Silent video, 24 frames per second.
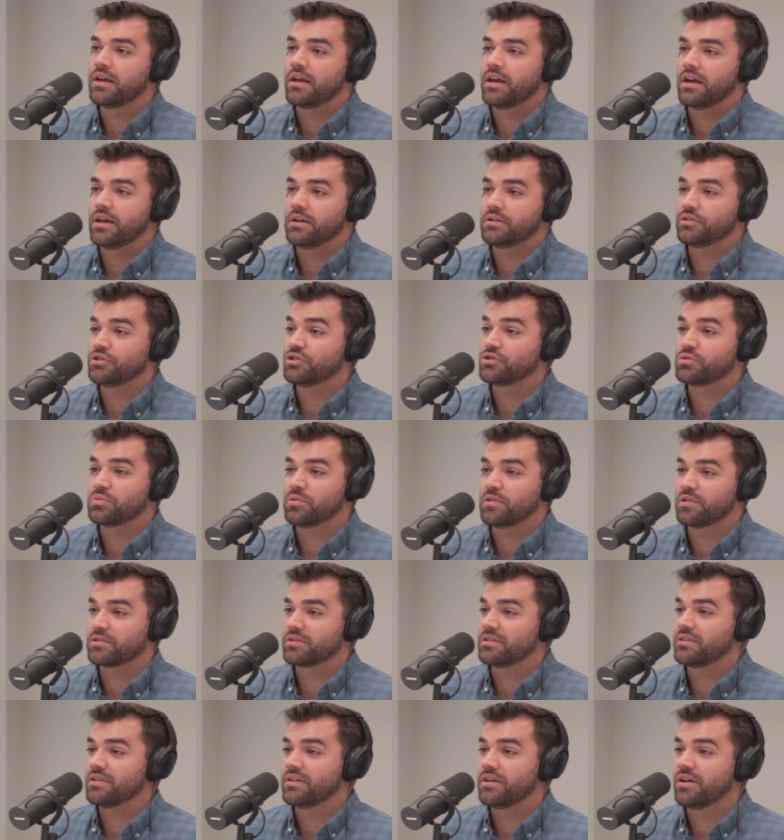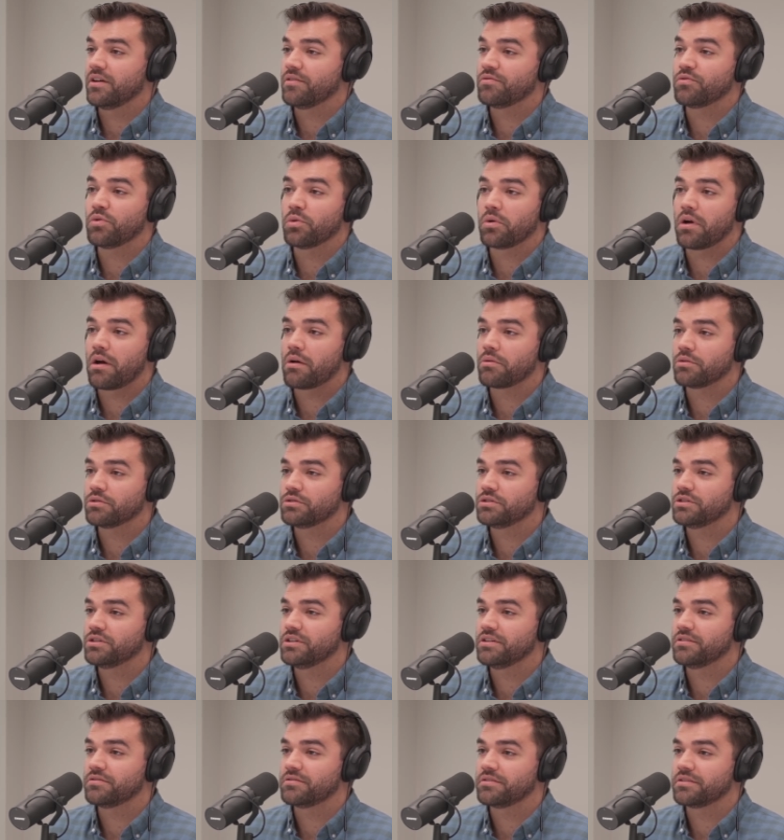and just worked a 4-hour
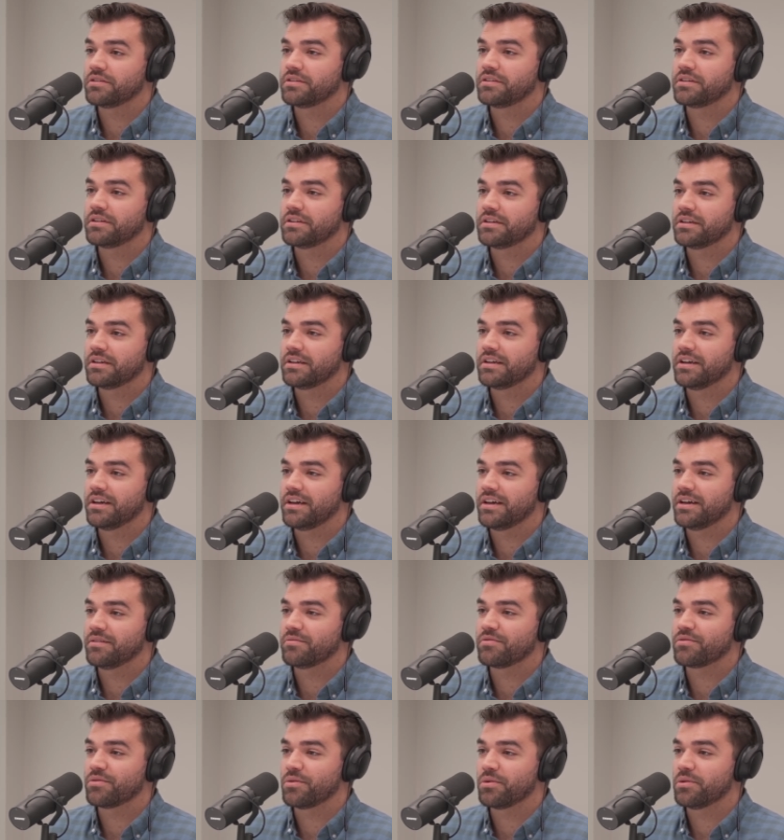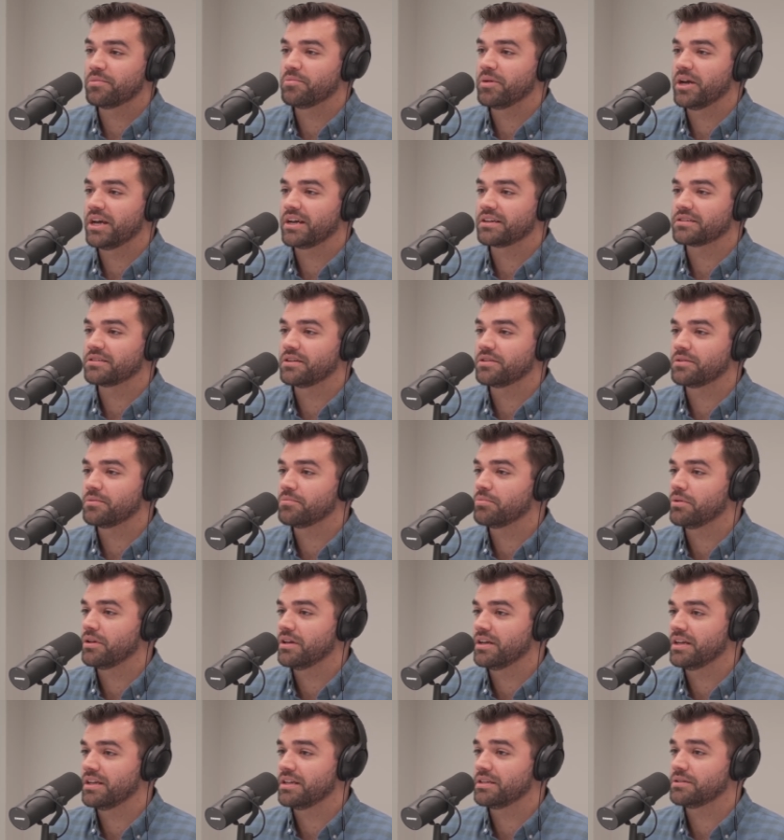shift, throwing bags on the
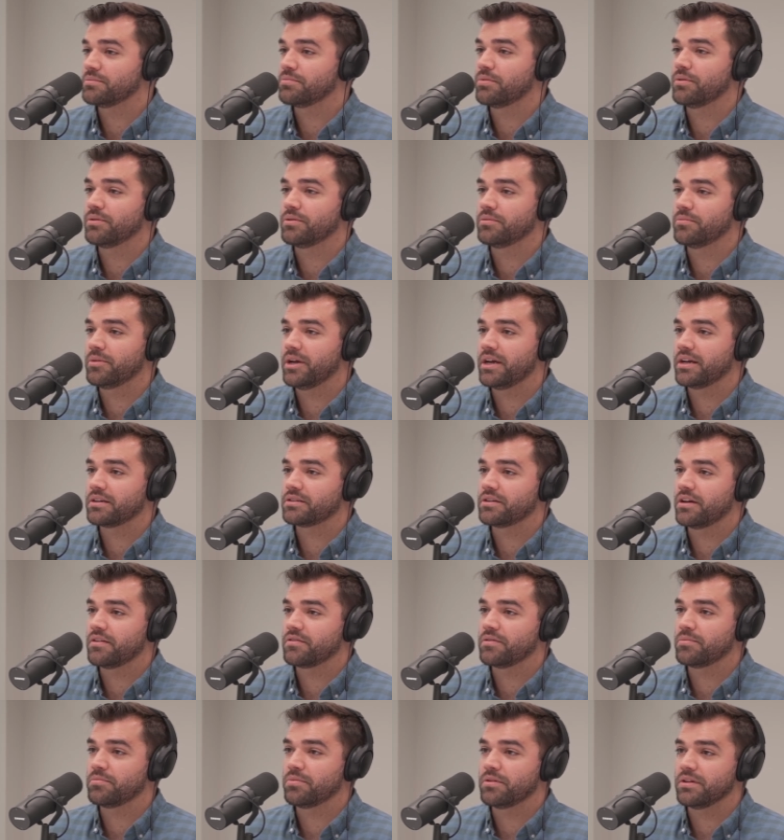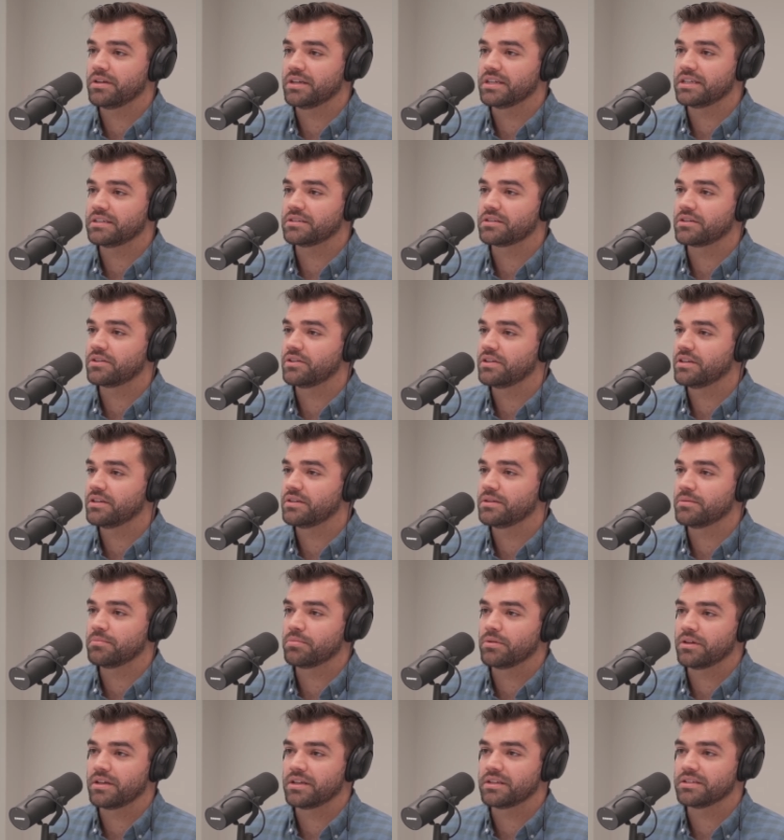planes, pulling bags off the planes, cleaning the
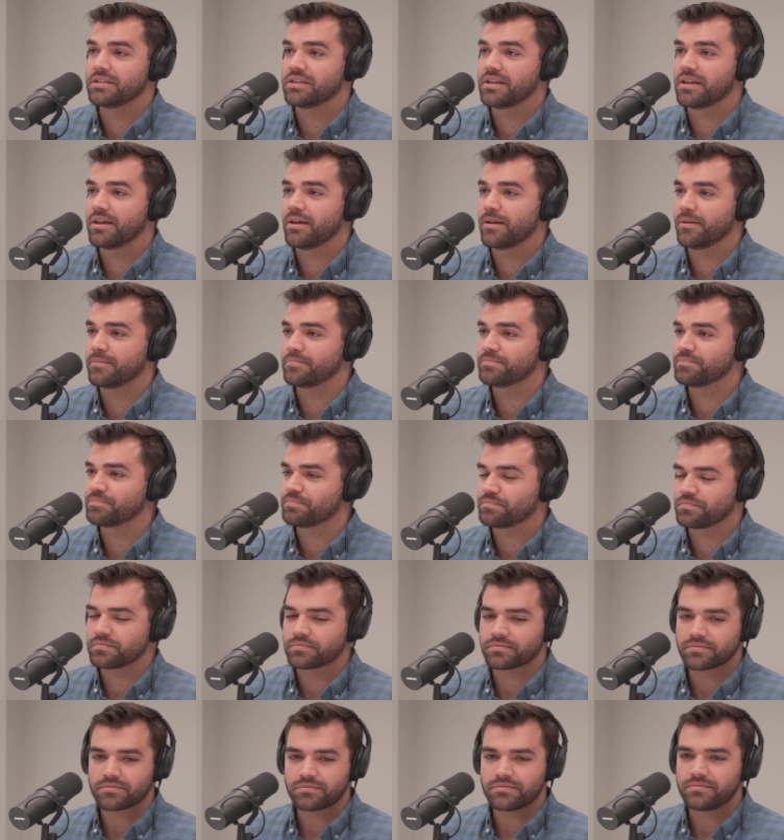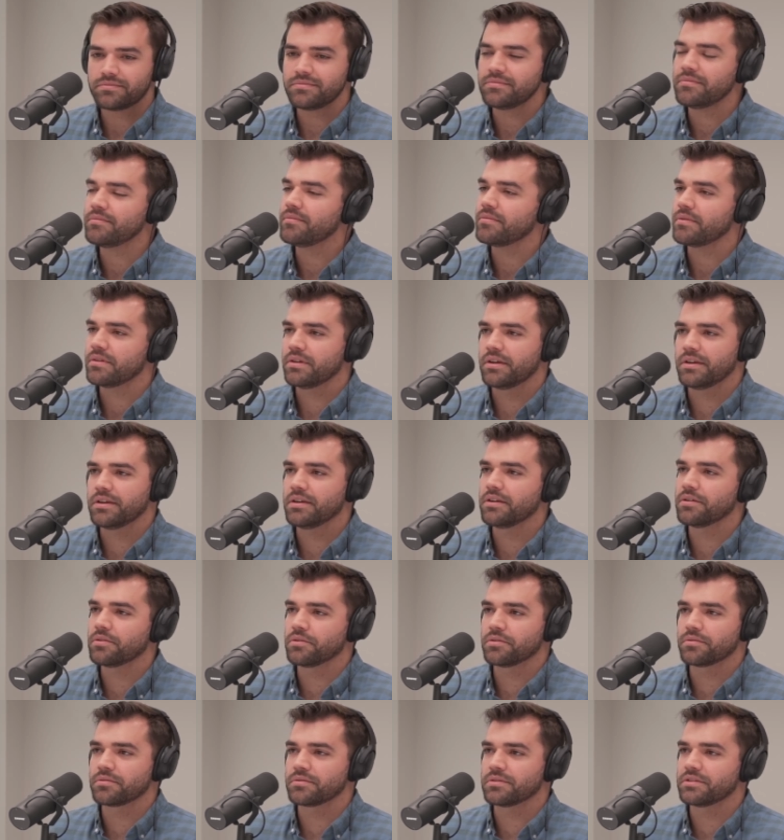planes down,
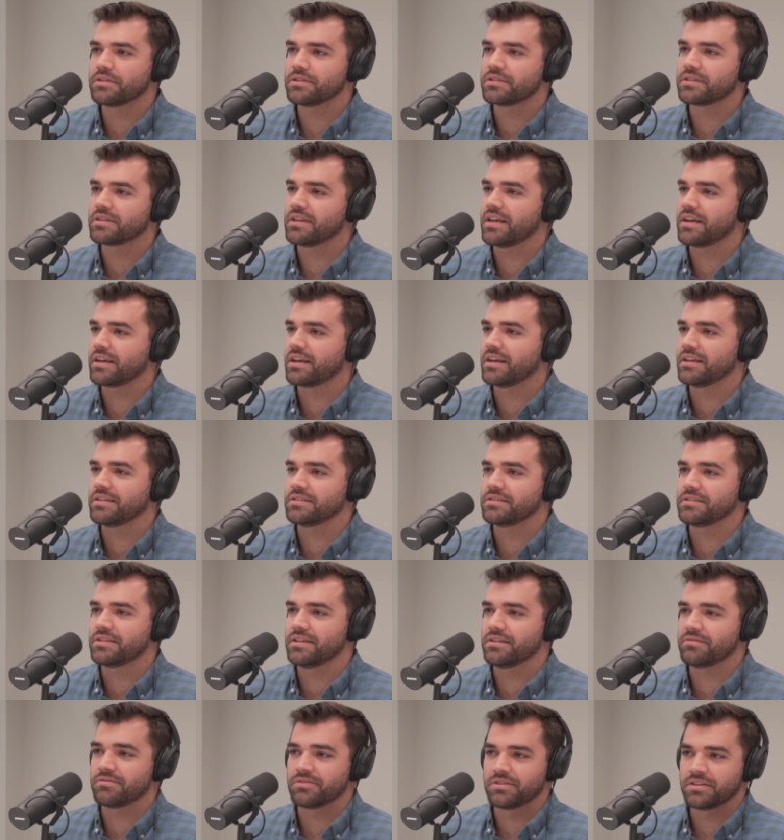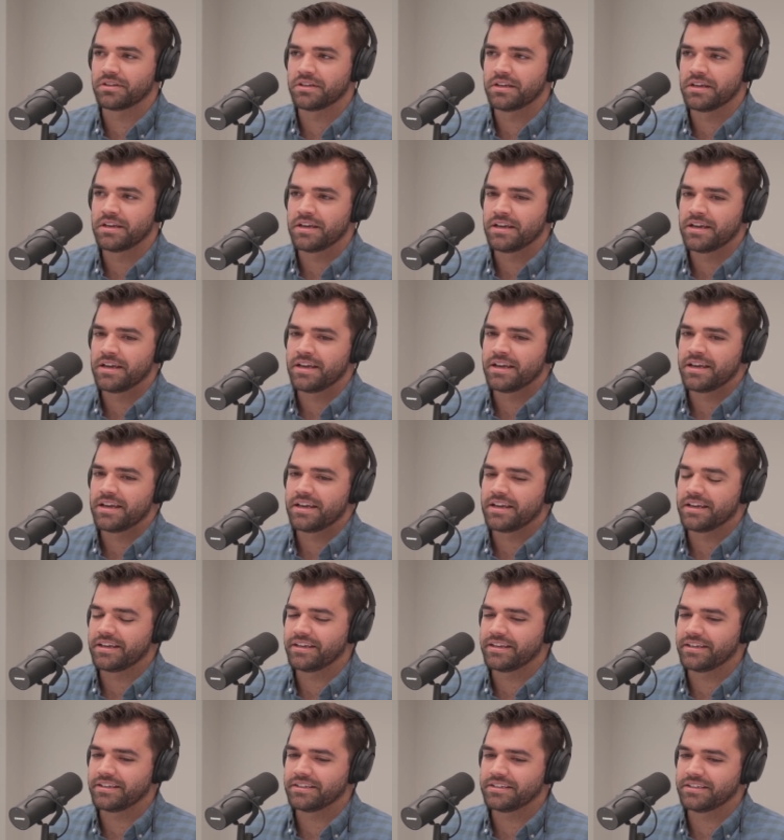just that kind of stuff.
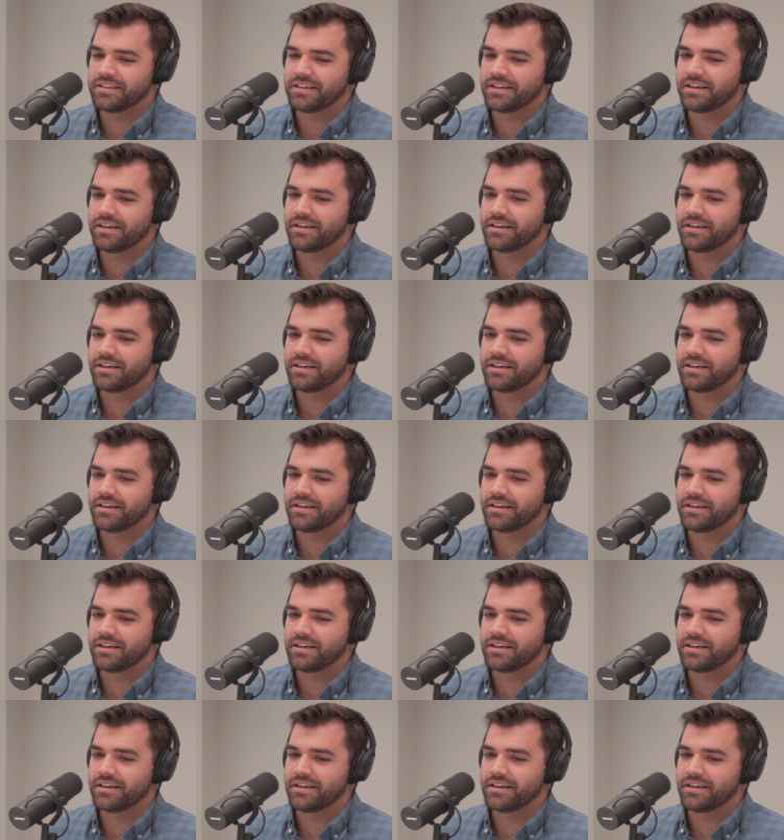And